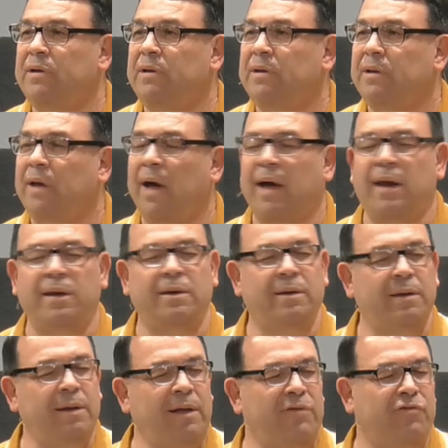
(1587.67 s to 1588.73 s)
God,
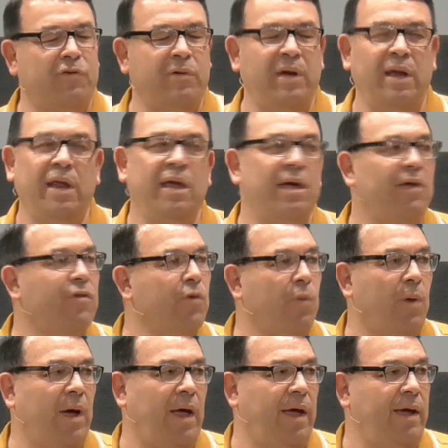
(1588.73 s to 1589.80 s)
is there any other way?